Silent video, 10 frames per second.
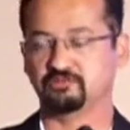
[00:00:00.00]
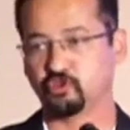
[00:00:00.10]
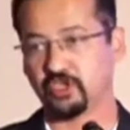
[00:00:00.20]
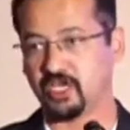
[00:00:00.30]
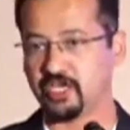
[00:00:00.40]

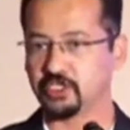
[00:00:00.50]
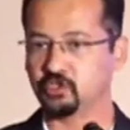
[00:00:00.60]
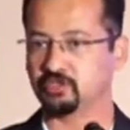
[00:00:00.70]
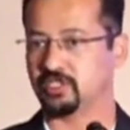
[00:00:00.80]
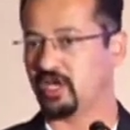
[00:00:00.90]
you can
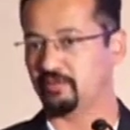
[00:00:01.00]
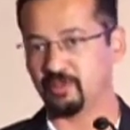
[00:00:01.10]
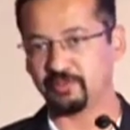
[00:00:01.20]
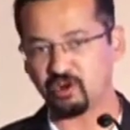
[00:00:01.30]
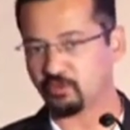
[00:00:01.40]
argue that I'm
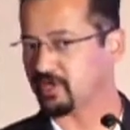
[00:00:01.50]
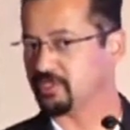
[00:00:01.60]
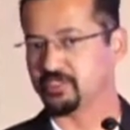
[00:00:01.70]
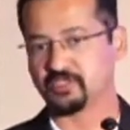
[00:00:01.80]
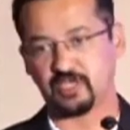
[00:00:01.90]
in private
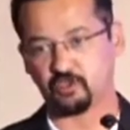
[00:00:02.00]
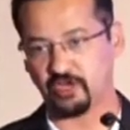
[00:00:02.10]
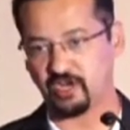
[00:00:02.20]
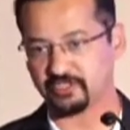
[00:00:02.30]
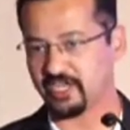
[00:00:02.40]
practice, I
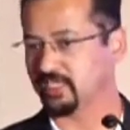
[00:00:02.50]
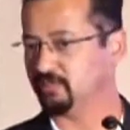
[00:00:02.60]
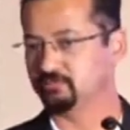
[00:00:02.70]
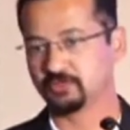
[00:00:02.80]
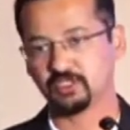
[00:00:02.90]
don't have
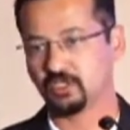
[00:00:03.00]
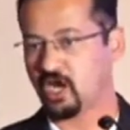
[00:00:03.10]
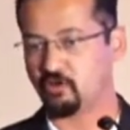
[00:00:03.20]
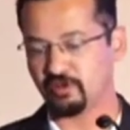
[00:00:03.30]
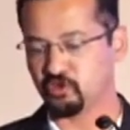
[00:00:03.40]
time,
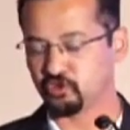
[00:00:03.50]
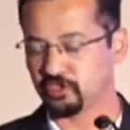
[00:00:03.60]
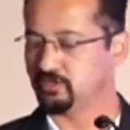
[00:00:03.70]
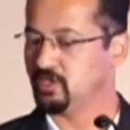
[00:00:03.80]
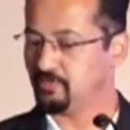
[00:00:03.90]
how am I going
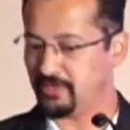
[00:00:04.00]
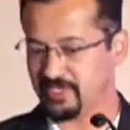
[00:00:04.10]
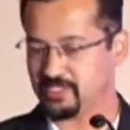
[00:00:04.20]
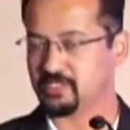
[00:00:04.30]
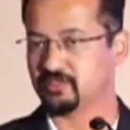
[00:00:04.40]
to, but
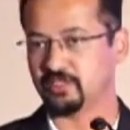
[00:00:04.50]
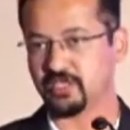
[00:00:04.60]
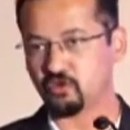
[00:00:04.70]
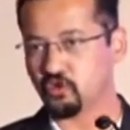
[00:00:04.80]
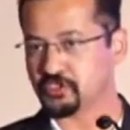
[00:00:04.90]
yes,
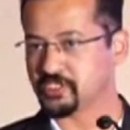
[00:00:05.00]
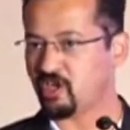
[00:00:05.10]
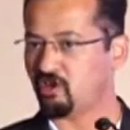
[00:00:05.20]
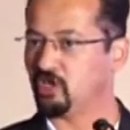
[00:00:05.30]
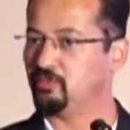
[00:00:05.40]
there are courses
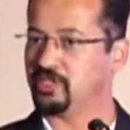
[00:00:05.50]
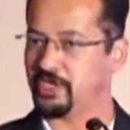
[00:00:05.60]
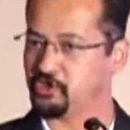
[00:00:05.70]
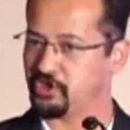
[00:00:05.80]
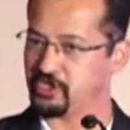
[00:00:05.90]
are available,
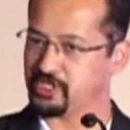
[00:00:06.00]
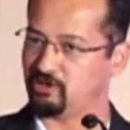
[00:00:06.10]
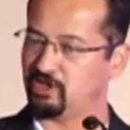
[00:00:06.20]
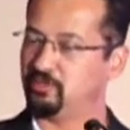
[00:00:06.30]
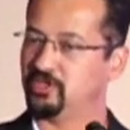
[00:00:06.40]
education is
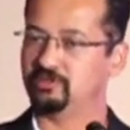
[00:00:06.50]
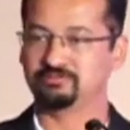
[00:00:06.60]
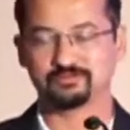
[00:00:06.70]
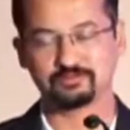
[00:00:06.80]
available,